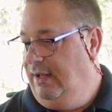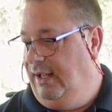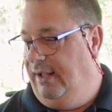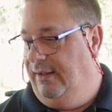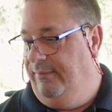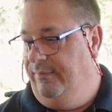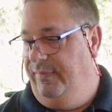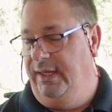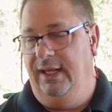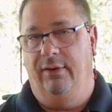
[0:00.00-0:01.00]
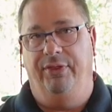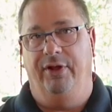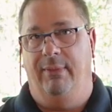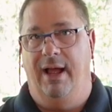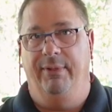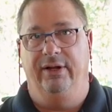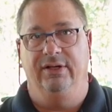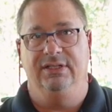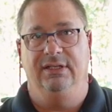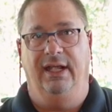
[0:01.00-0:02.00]
uh, you know,
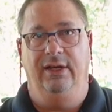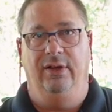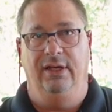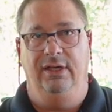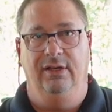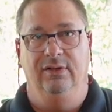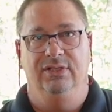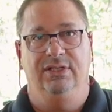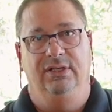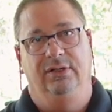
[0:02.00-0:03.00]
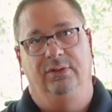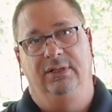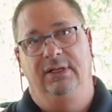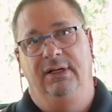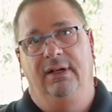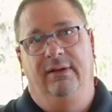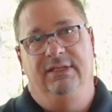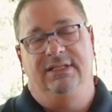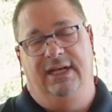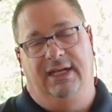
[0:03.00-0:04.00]
thermometers that you can use to
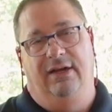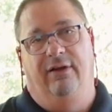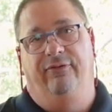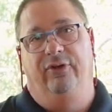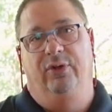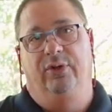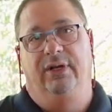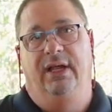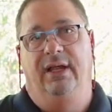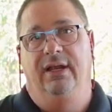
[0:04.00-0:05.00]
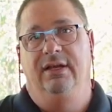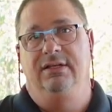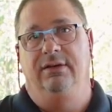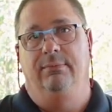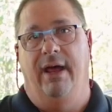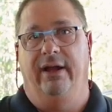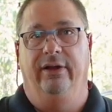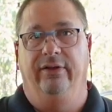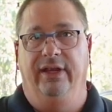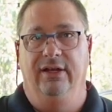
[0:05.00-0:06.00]
stick in your food to
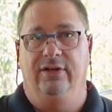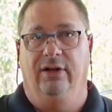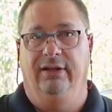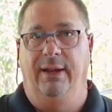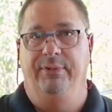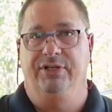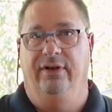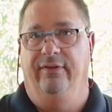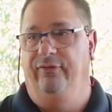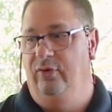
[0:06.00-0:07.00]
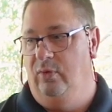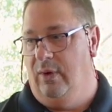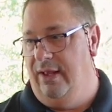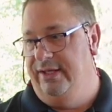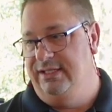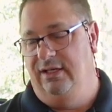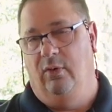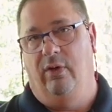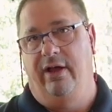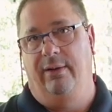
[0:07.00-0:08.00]
monitor the internal temperature of the food while it's in the
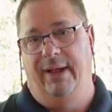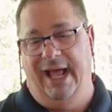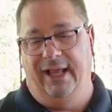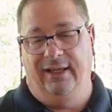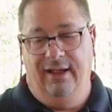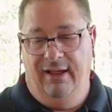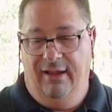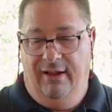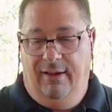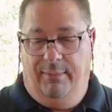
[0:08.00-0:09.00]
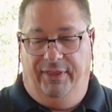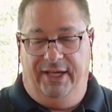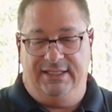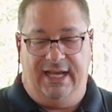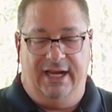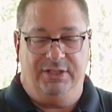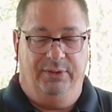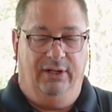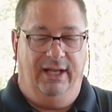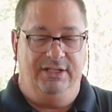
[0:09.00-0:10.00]
water bath. But this
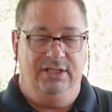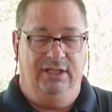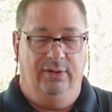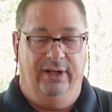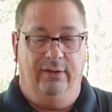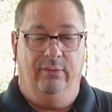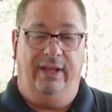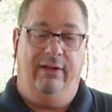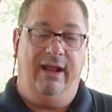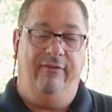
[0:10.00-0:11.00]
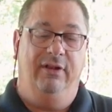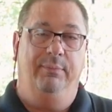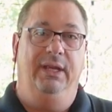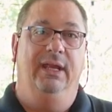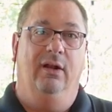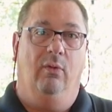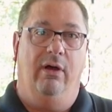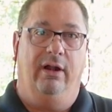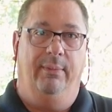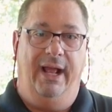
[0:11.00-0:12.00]
actually will let you do it without having to be in a
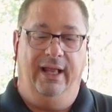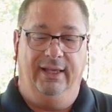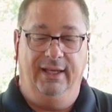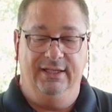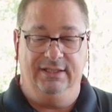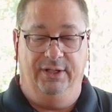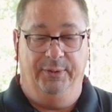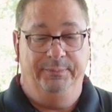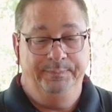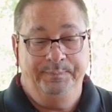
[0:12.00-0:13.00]
water bath. So